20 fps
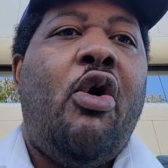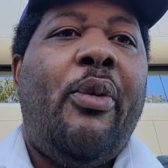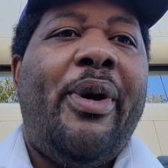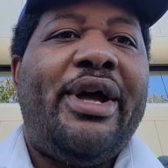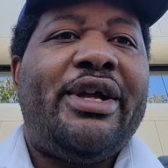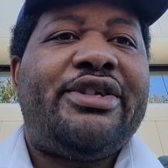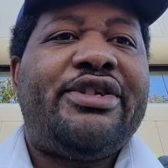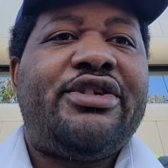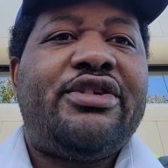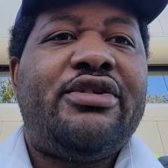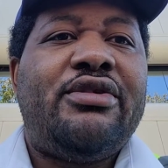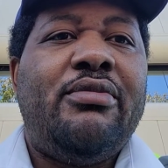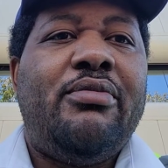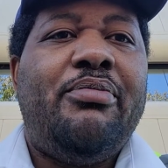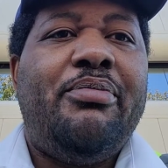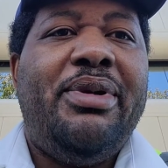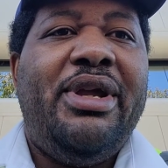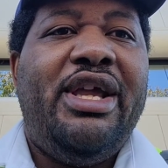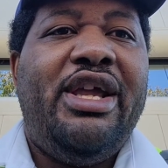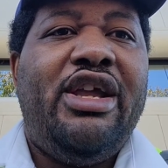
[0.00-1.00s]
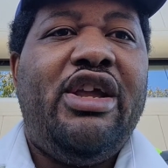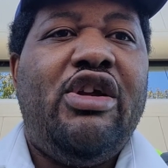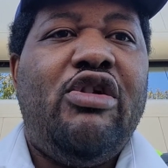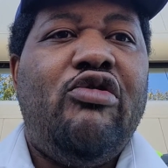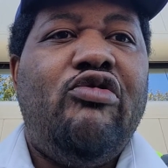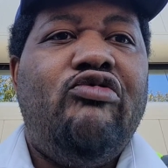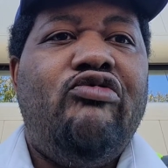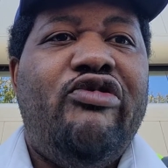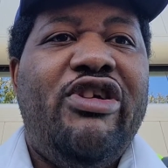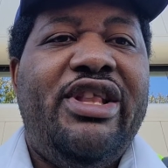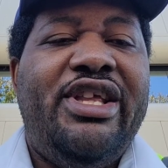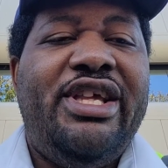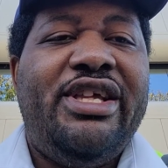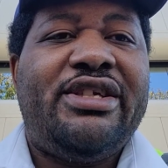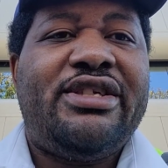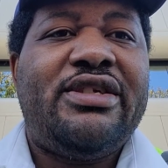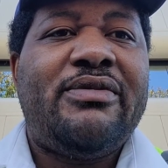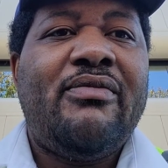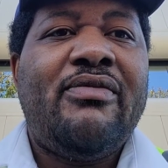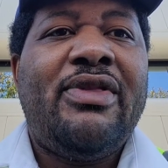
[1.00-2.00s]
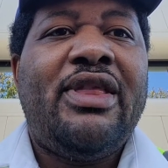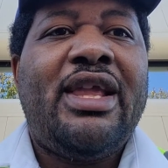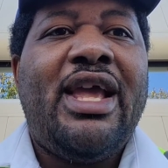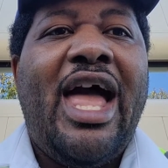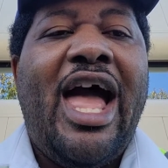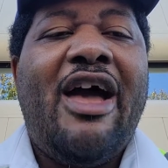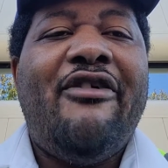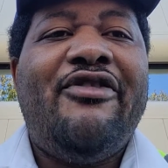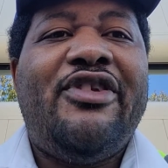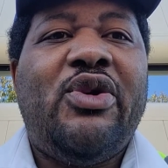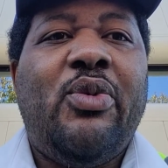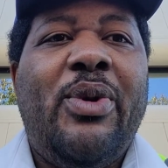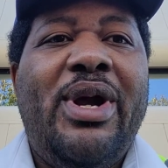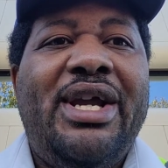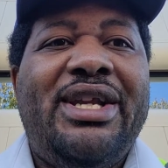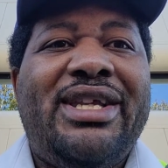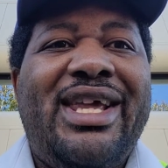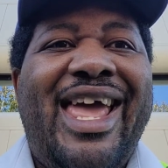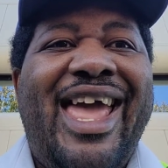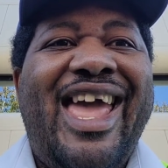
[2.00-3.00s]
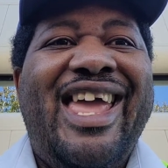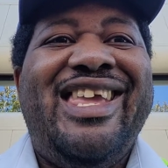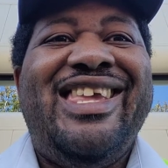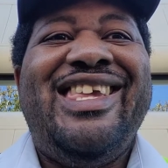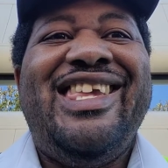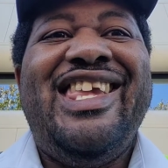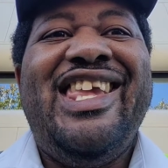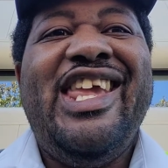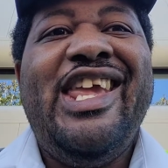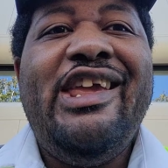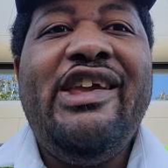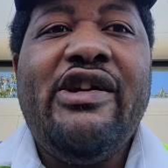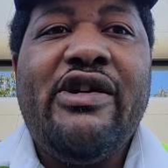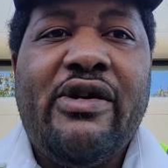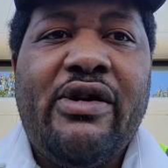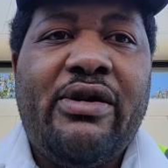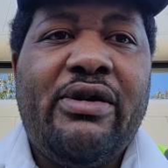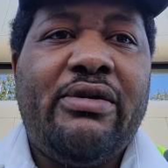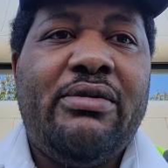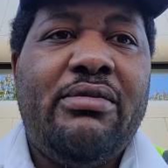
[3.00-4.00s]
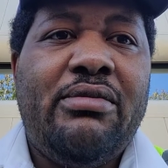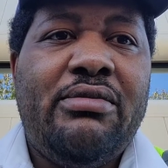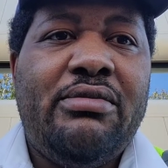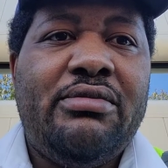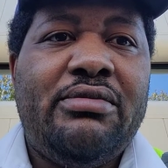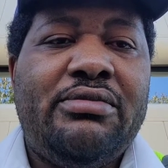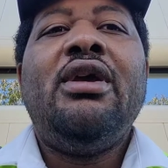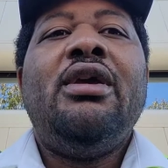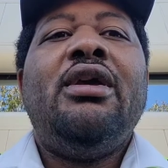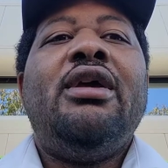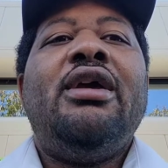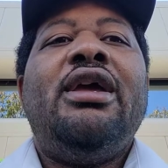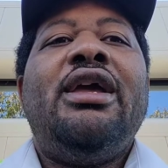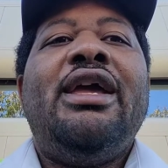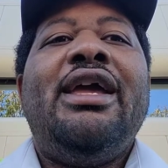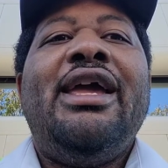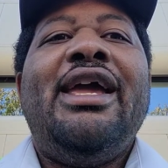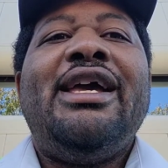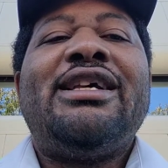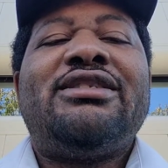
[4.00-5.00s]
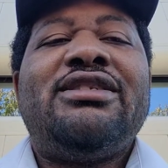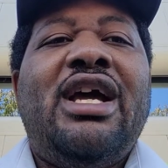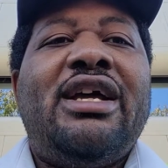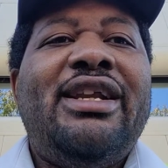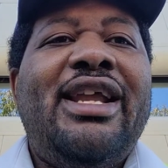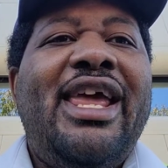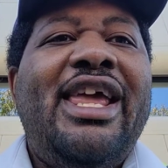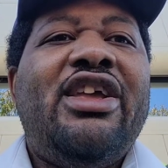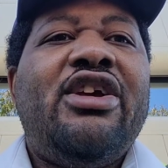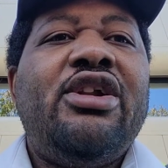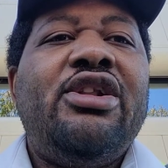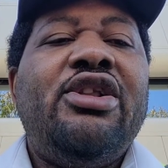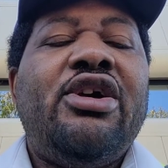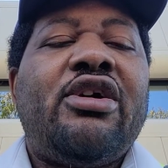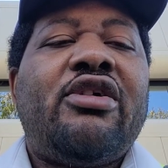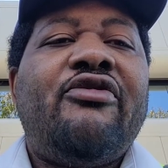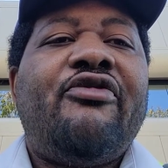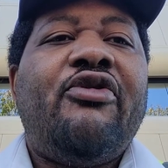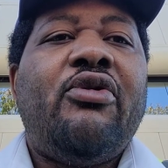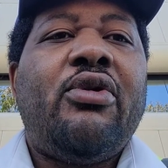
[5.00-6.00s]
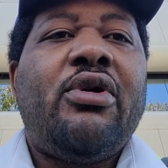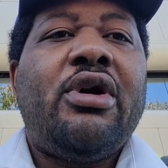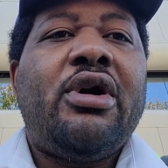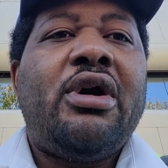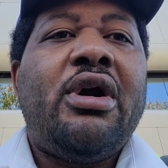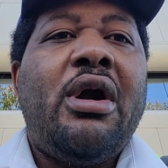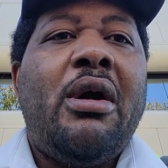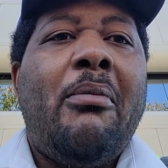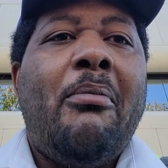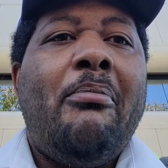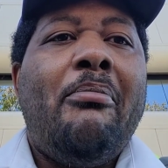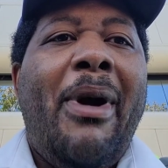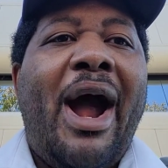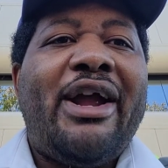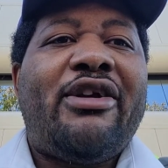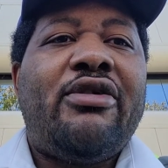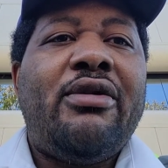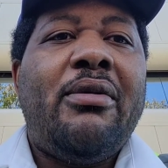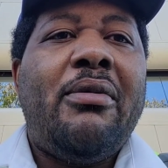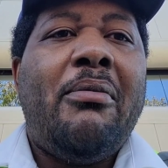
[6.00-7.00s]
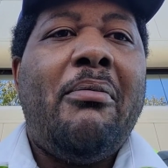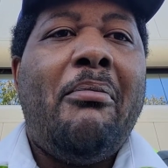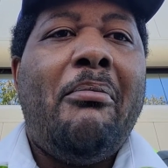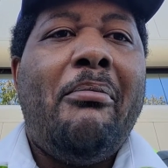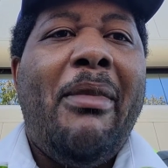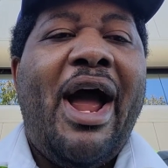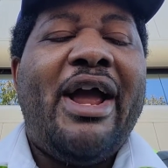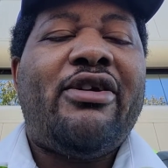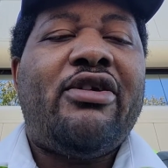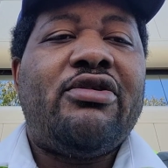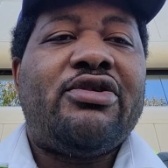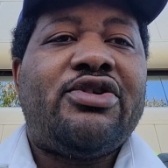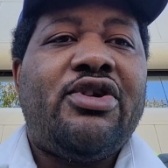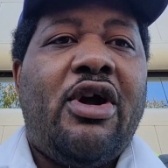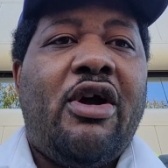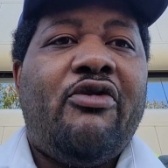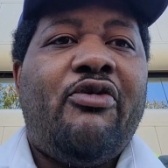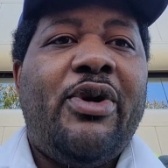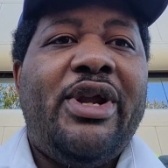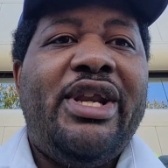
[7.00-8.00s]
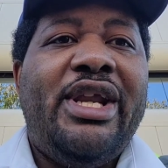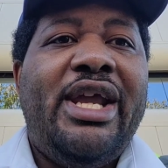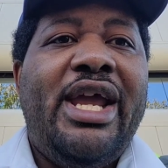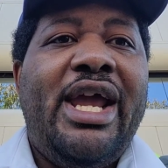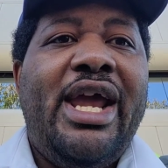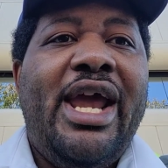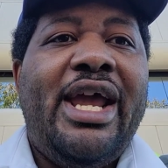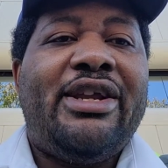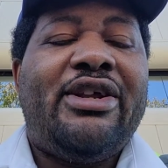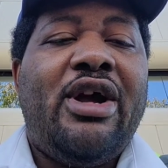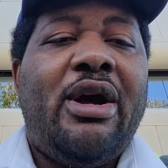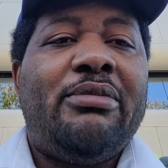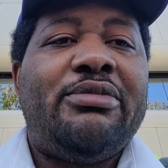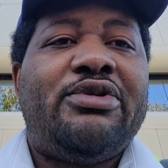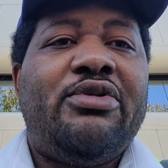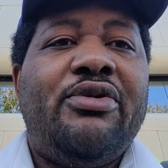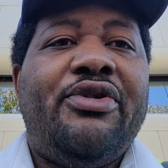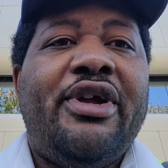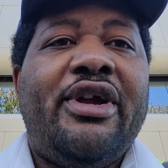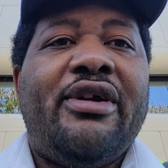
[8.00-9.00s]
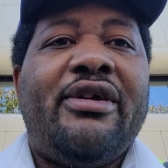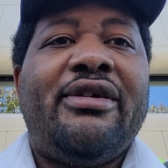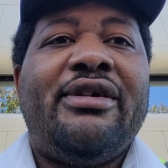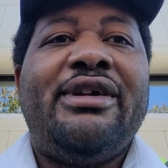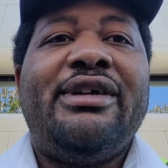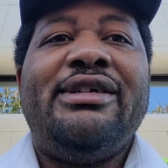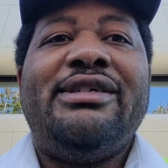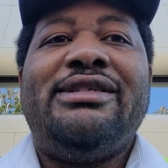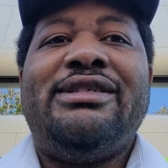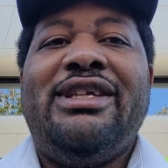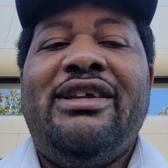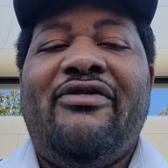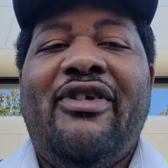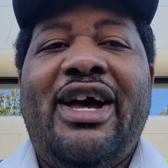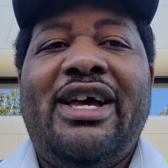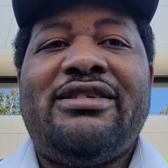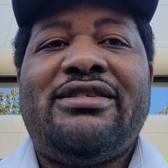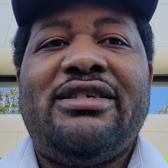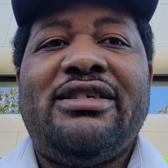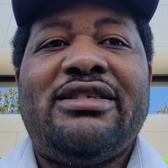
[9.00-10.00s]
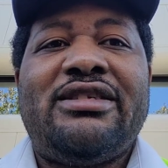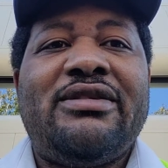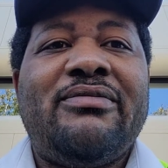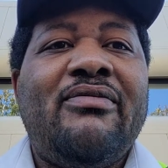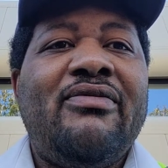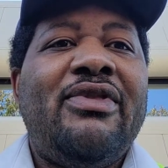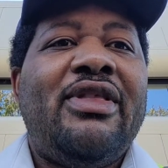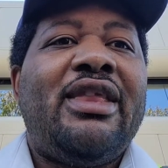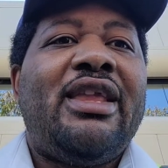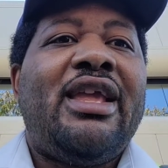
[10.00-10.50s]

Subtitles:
OS being released. Having to wait a year is not a good look for Microsoft when it comes to their devices.